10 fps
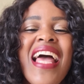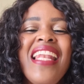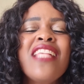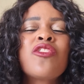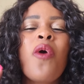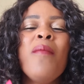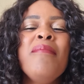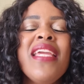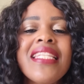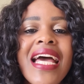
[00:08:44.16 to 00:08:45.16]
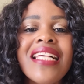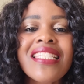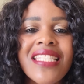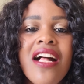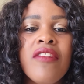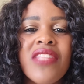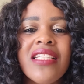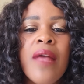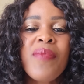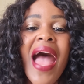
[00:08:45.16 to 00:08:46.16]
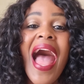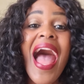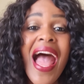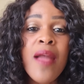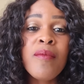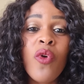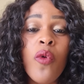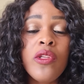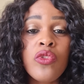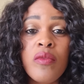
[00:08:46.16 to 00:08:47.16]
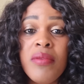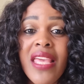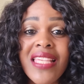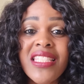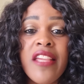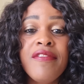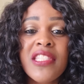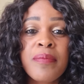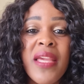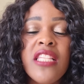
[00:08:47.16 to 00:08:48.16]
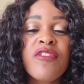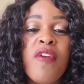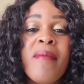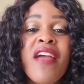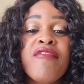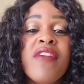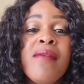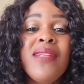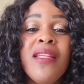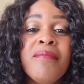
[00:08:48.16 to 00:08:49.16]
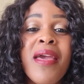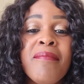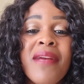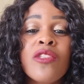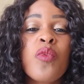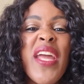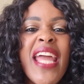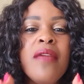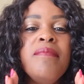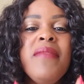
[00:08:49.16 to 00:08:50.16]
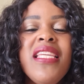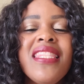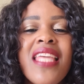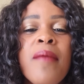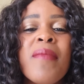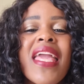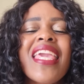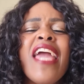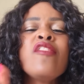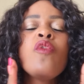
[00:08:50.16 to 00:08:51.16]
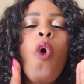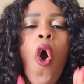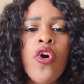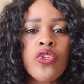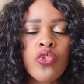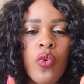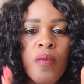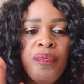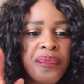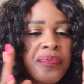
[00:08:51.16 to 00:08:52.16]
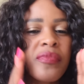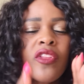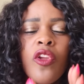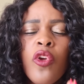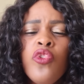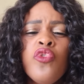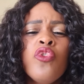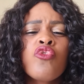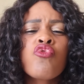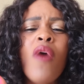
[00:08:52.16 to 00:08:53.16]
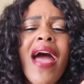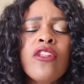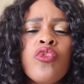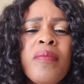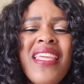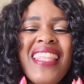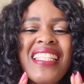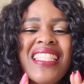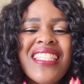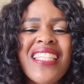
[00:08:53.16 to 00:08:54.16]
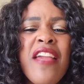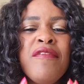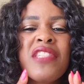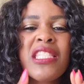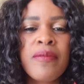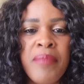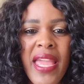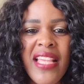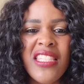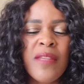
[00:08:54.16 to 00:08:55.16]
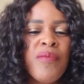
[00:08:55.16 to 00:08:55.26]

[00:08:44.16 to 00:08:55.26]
Let's commit ourselves that I'm going to be a safe space for my family members when I meet them. Can you also try to be that safe space